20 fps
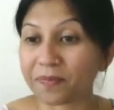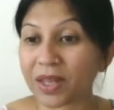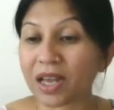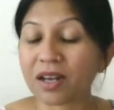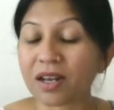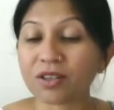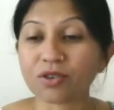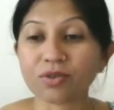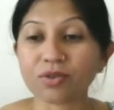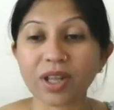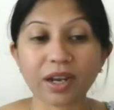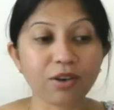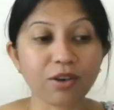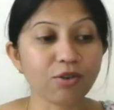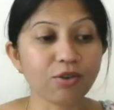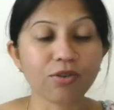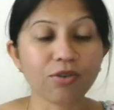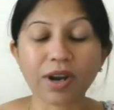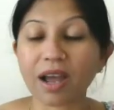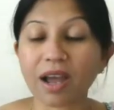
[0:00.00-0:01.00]
so that
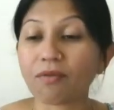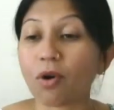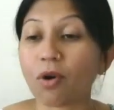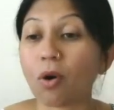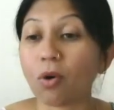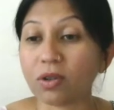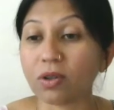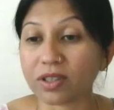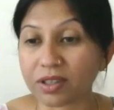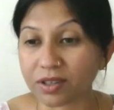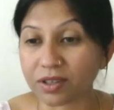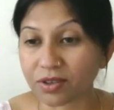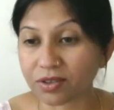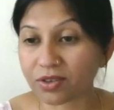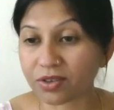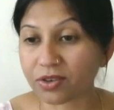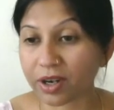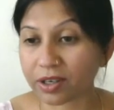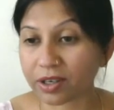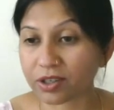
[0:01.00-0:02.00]
you don't have holes in your
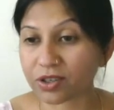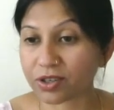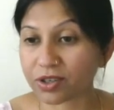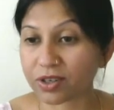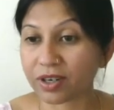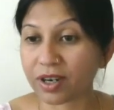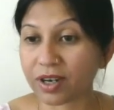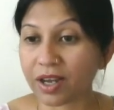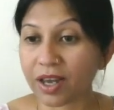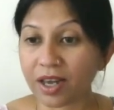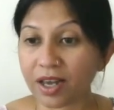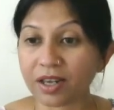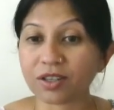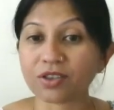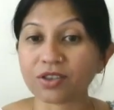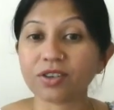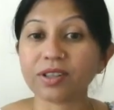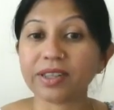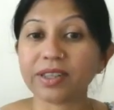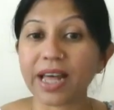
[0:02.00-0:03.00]
structure.
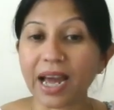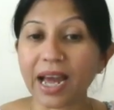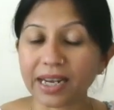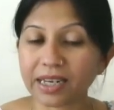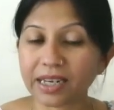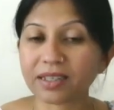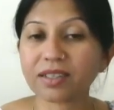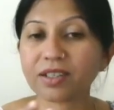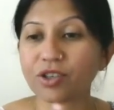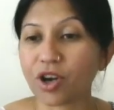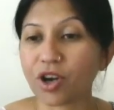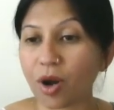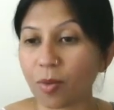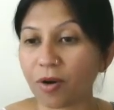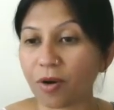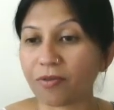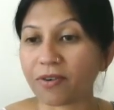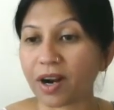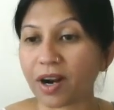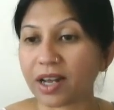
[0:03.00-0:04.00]
So that is the job
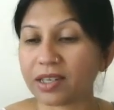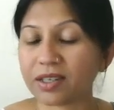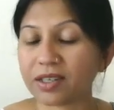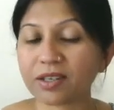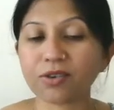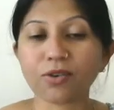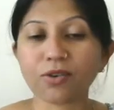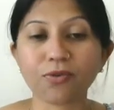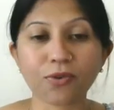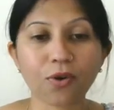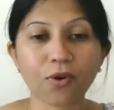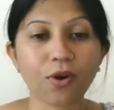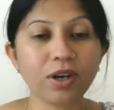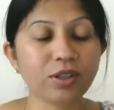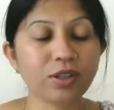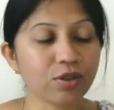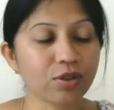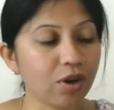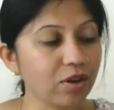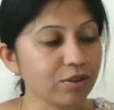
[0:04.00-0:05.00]
of riser. Of
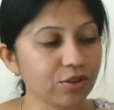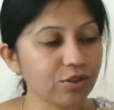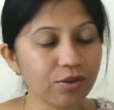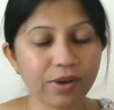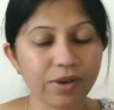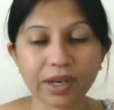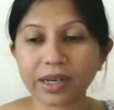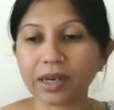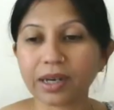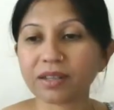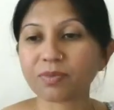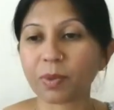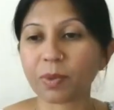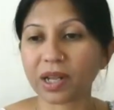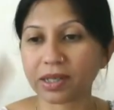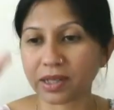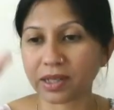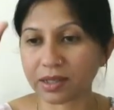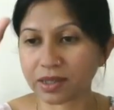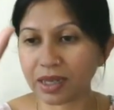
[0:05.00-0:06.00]
course, also it
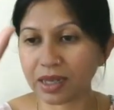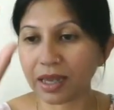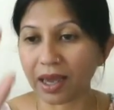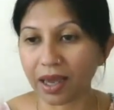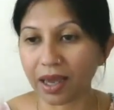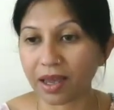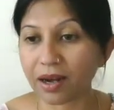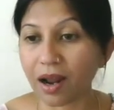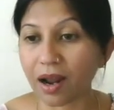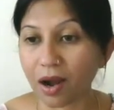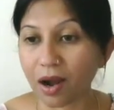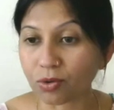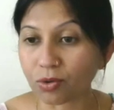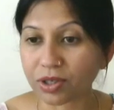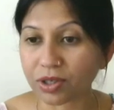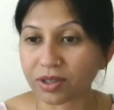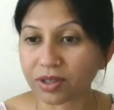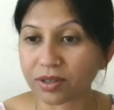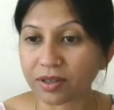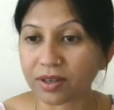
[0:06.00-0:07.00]
displaces the air
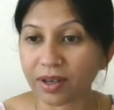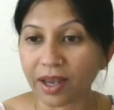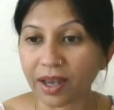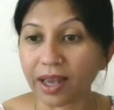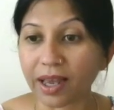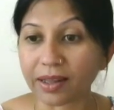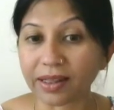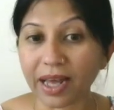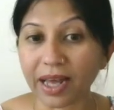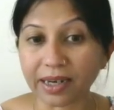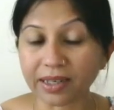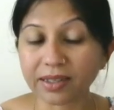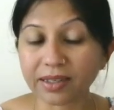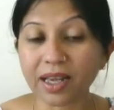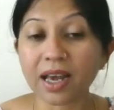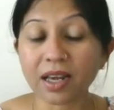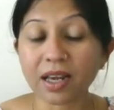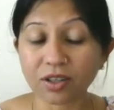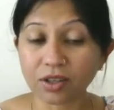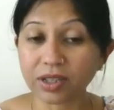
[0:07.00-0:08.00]
out. And that
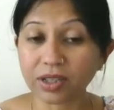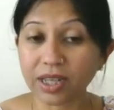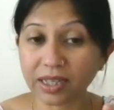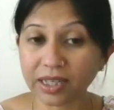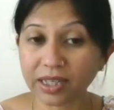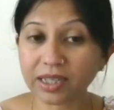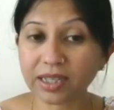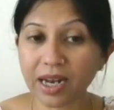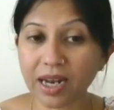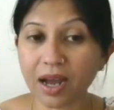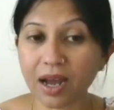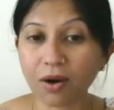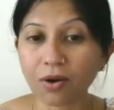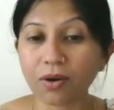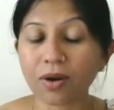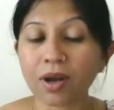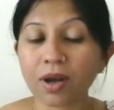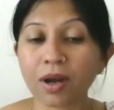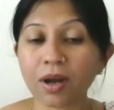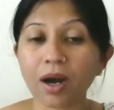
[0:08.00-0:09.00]
is, so this is
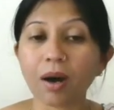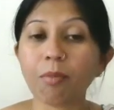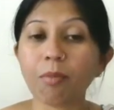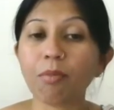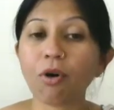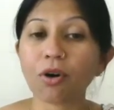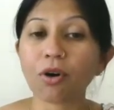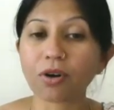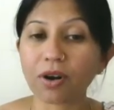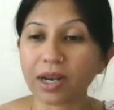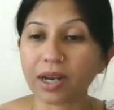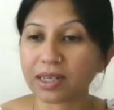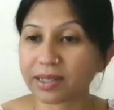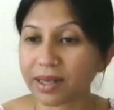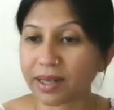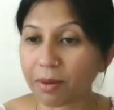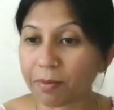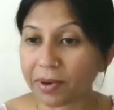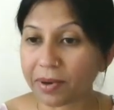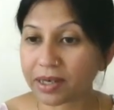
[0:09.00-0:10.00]
now a more or less
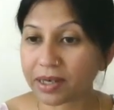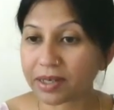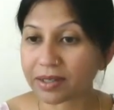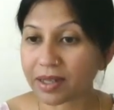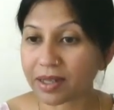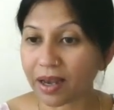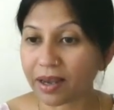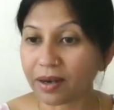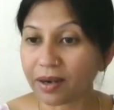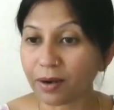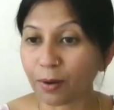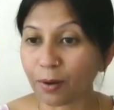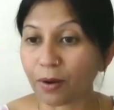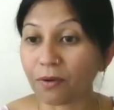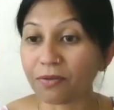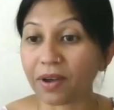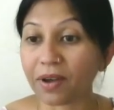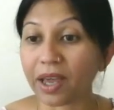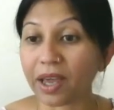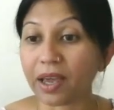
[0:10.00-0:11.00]
complete design
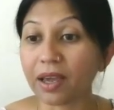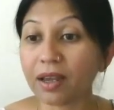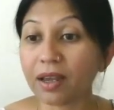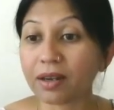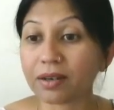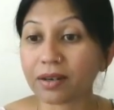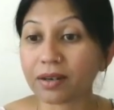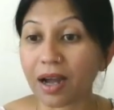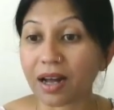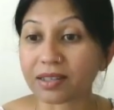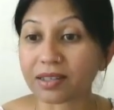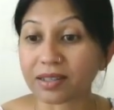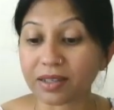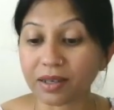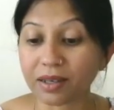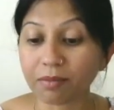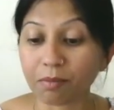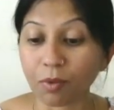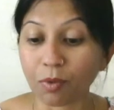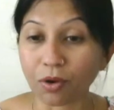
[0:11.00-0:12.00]
of a
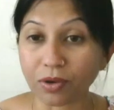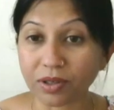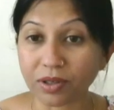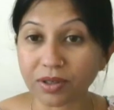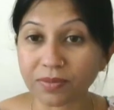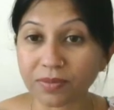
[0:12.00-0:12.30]
casting mold.